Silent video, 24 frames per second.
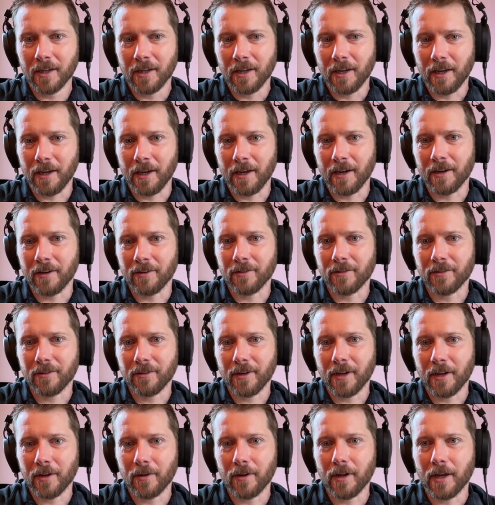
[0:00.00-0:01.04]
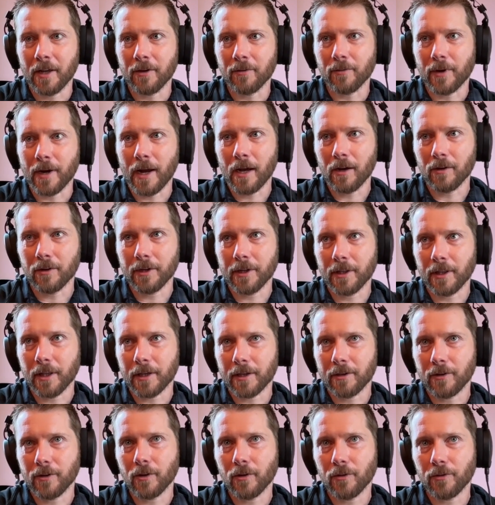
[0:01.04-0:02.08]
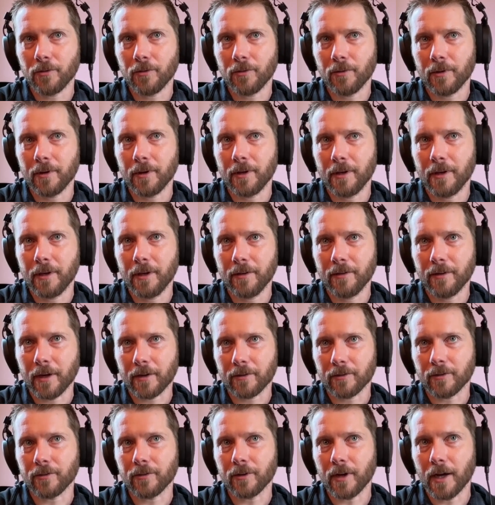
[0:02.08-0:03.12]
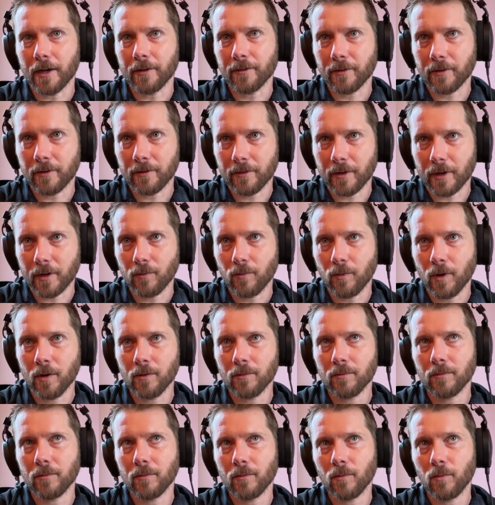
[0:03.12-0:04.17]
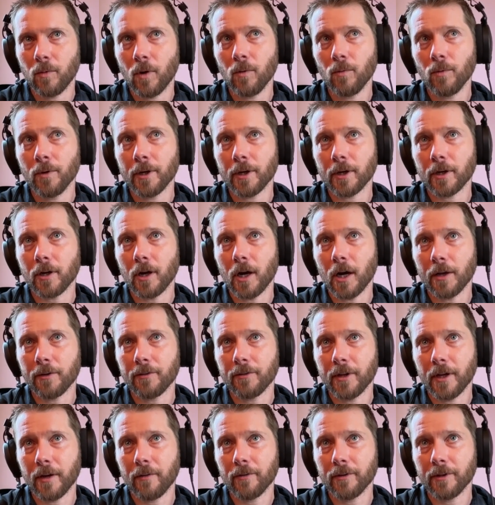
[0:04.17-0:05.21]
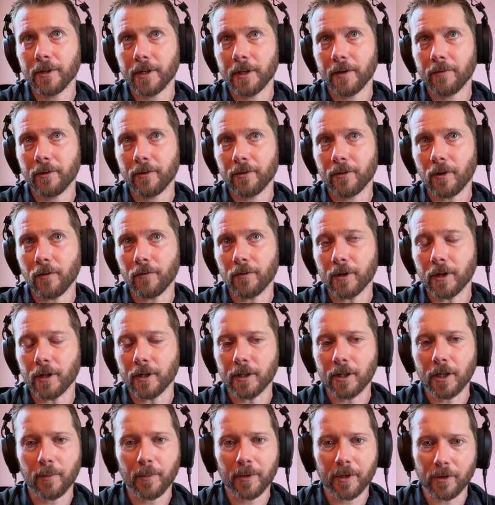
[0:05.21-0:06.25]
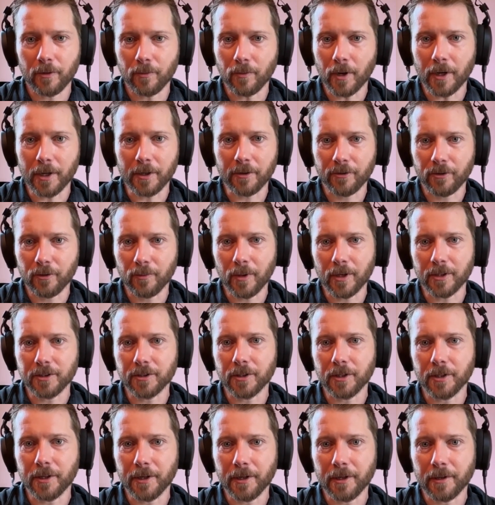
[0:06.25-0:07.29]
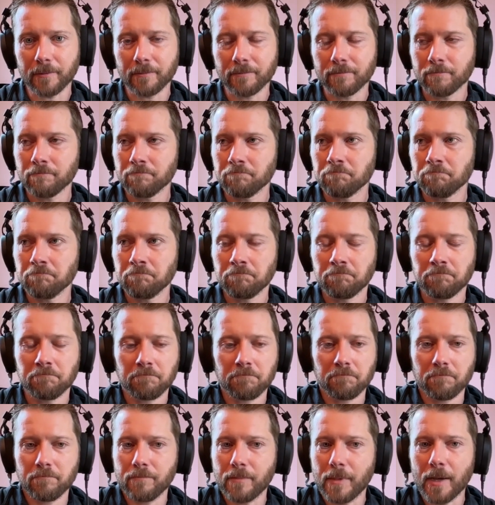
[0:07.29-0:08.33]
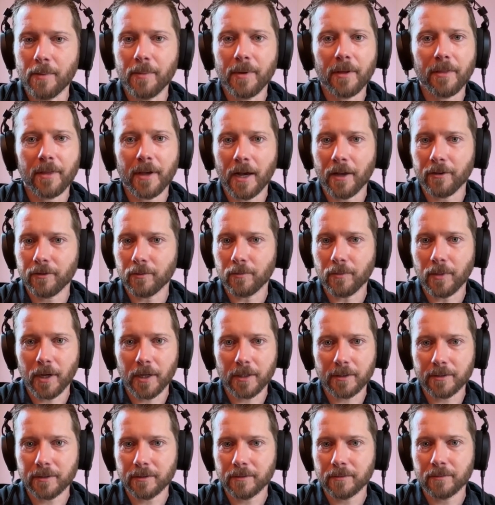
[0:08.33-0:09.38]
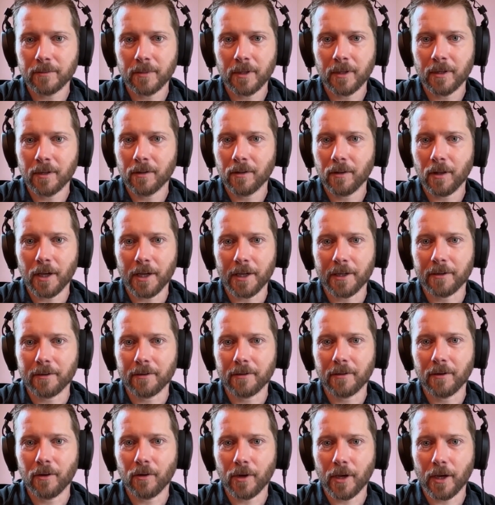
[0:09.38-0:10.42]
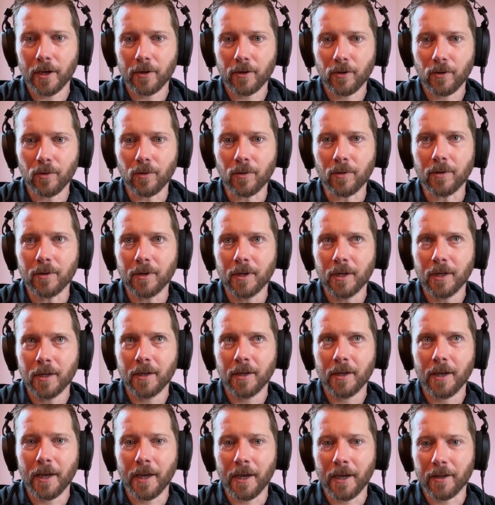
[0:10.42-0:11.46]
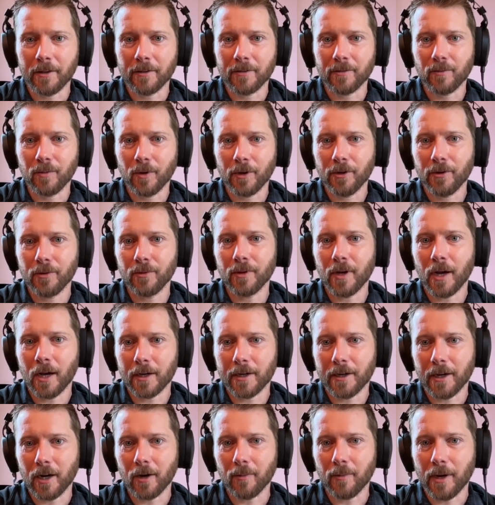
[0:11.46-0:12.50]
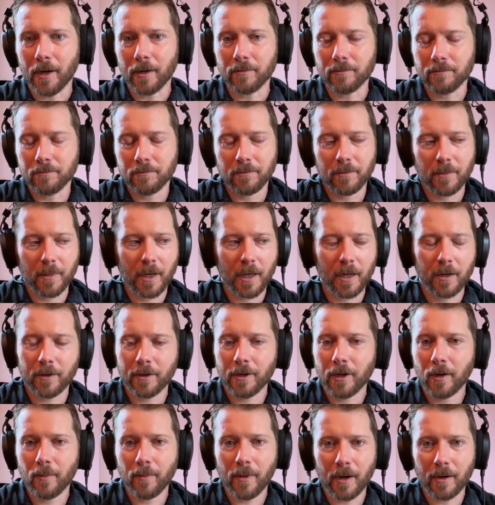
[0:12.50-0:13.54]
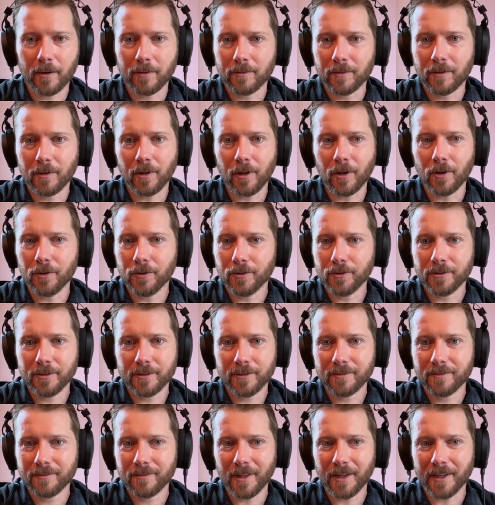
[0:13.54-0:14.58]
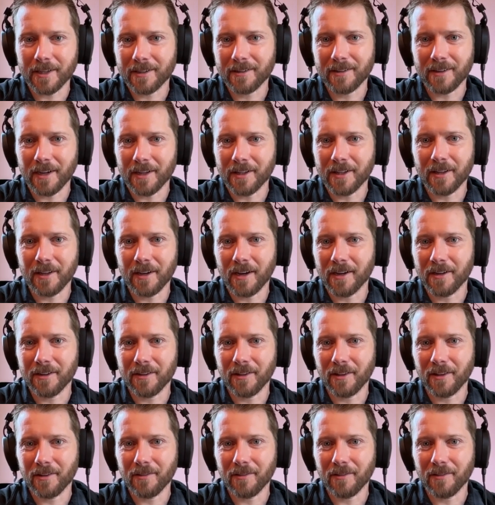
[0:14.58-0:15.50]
and in reality, like you go through his exercise, and it's like, what would it cost, David, to give yourself an unlimited running shoe budget a year? Maybe $1,000. Like, okay, cool. And what do you not care about? I don't care about clothes. Like I